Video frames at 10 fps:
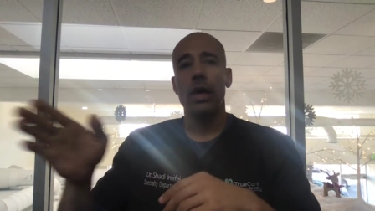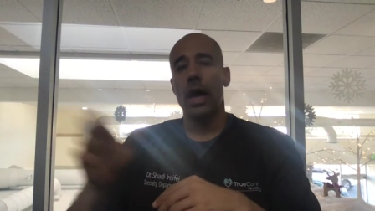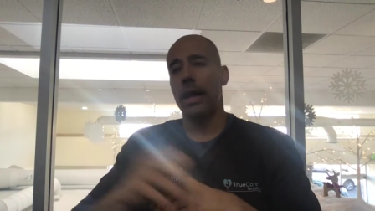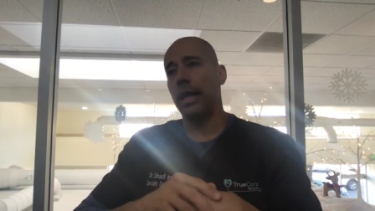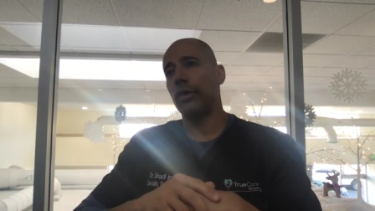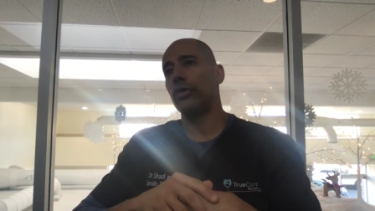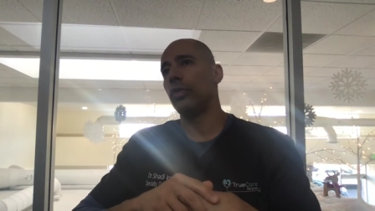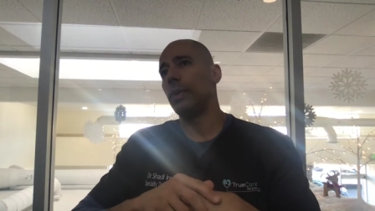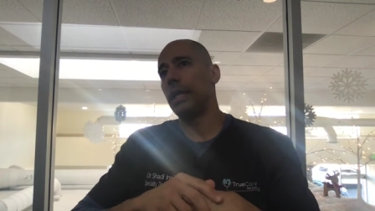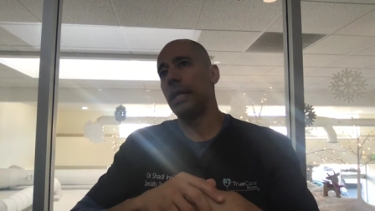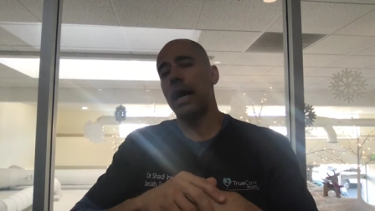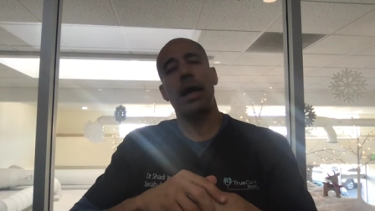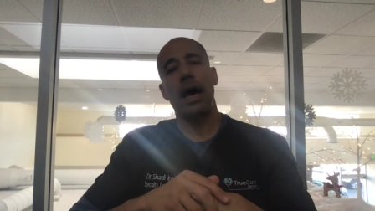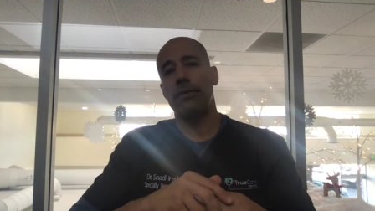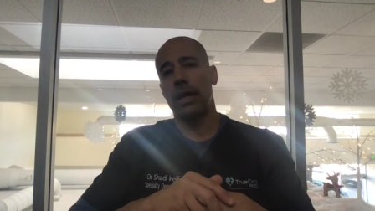At Angel, we did
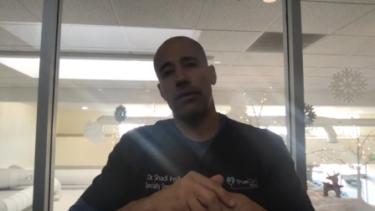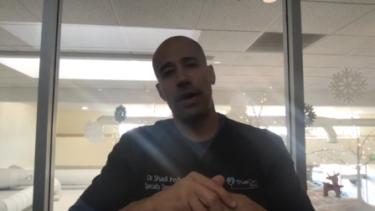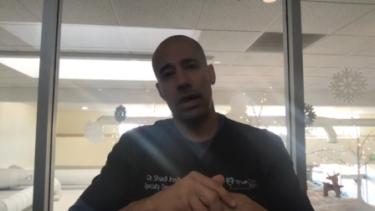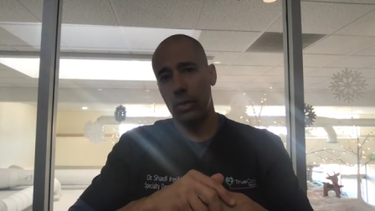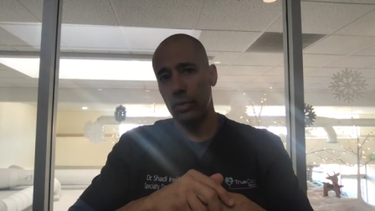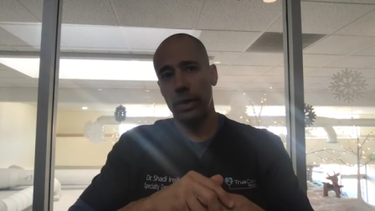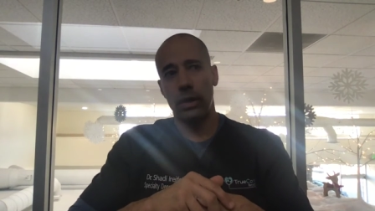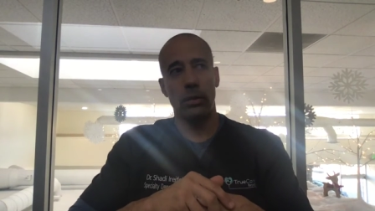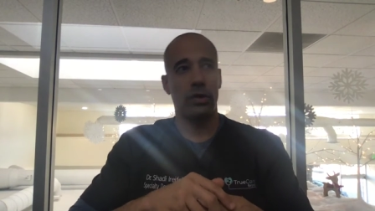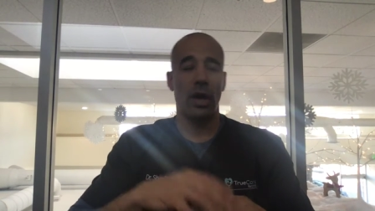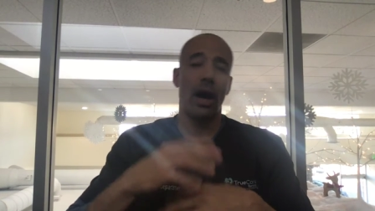not have a lot of hand-holding, which